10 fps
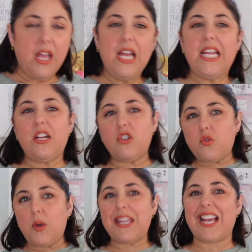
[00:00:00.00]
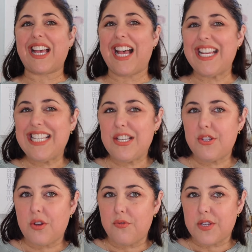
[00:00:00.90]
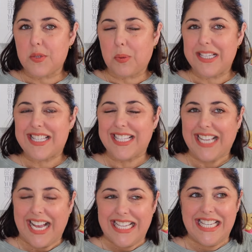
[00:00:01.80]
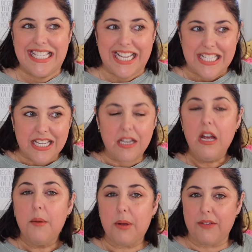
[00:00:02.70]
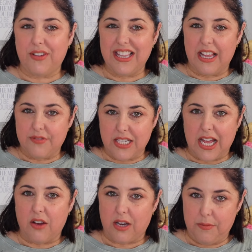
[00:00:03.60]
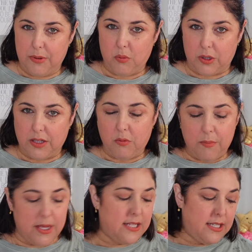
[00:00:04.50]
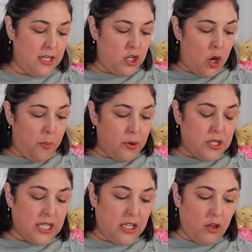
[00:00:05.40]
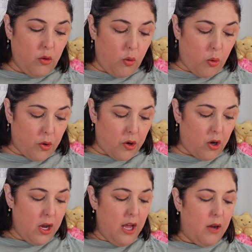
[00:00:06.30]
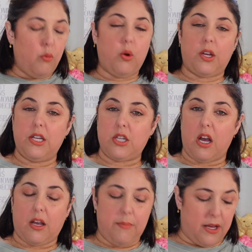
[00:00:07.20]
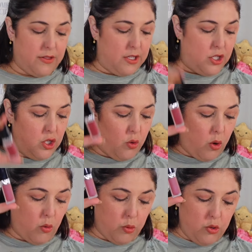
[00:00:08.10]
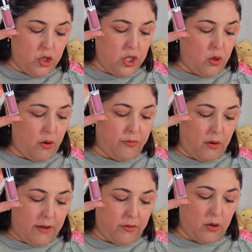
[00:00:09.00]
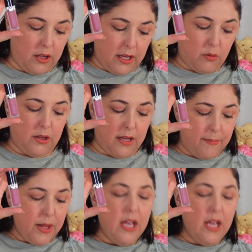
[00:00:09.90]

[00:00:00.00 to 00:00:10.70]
Here's one that kind of deserves its place and kind of doesn't, but if I left it out, I'd be really remiss. In no particular order, we're going to talk about the Dior Rouge Dior Forever Liquid Lip.